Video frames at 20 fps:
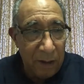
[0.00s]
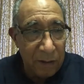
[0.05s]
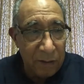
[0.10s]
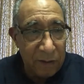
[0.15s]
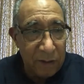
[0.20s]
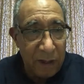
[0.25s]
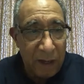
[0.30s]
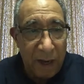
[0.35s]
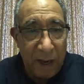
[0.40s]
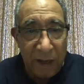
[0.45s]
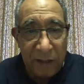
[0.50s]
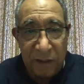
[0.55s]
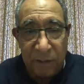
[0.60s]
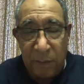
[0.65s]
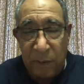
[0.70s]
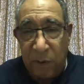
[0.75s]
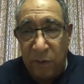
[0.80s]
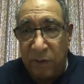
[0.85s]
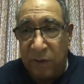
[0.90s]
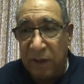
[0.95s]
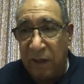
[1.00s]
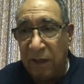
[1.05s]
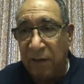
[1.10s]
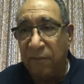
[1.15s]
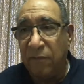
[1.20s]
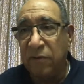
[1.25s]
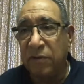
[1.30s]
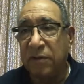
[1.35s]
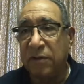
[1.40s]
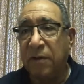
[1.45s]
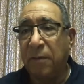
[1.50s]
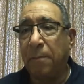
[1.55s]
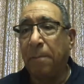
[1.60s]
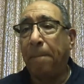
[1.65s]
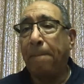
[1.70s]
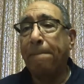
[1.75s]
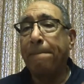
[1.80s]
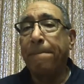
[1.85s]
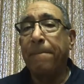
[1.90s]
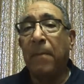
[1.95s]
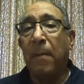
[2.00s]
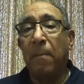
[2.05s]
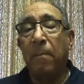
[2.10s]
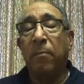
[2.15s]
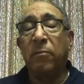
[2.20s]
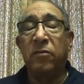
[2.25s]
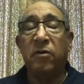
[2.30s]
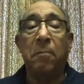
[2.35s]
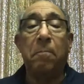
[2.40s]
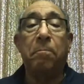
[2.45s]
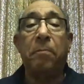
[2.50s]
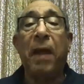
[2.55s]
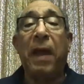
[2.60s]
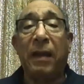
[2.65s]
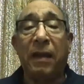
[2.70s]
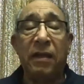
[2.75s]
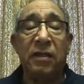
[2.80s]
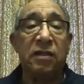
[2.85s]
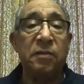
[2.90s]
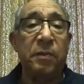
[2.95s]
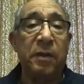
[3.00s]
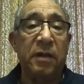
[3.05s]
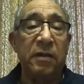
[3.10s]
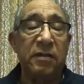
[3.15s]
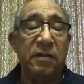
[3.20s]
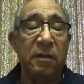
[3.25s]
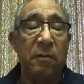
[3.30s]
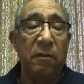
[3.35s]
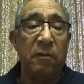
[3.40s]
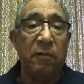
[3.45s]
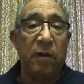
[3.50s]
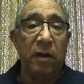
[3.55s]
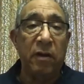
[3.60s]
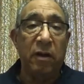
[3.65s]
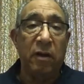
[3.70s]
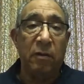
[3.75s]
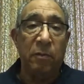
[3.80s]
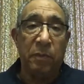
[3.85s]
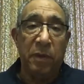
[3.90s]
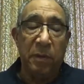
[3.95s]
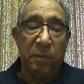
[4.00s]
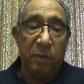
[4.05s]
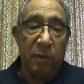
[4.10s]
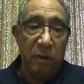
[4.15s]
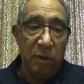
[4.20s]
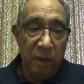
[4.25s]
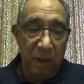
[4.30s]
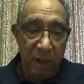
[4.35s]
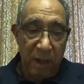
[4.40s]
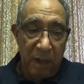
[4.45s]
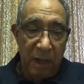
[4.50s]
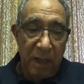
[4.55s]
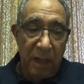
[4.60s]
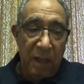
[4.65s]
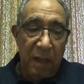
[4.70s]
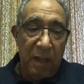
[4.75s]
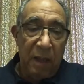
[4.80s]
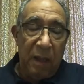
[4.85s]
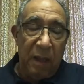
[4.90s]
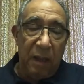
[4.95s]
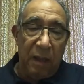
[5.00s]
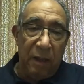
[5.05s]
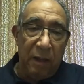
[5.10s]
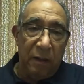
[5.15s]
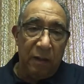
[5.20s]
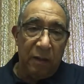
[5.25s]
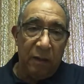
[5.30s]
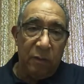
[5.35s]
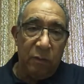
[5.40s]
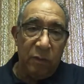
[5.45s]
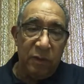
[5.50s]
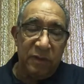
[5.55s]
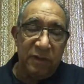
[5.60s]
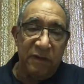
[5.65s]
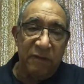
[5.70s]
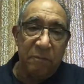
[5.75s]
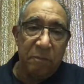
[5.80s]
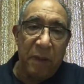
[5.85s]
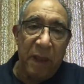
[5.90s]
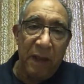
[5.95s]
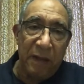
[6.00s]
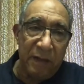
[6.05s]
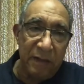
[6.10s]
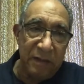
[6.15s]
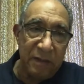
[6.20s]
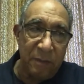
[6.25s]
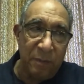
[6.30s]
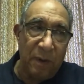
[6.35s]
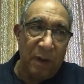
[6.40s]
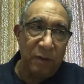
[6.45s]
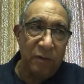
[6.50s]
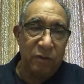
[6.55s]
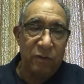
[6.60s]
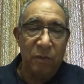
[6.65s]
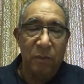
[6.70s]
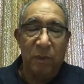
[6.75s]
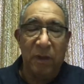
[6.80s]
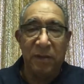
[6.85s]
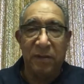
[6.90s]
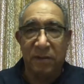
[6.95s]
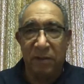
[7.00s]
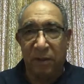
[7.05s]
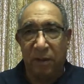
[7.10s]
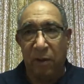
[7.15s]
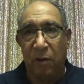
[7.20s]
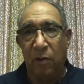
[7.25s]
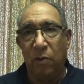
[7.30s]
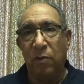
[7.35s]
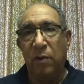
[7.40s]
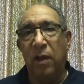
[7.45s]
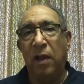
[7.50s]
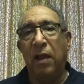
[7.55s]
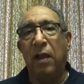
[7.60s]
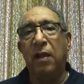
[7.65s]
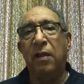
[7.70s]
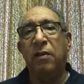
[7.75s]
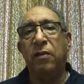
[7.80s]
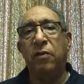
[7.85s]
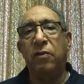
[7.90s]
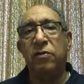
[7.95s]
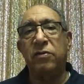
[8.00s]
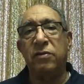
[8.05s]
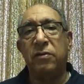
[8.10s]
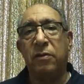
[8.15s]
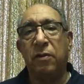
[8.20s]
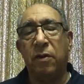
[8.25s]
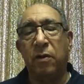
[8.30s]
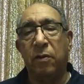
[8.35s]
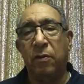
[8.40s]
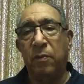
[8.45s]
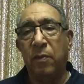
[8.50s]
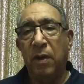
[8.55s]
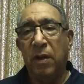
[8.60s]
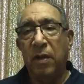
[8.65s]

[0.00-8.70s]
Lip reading: she asked me to deliver some packets because some of our young people received packets about 2 months ago, and they're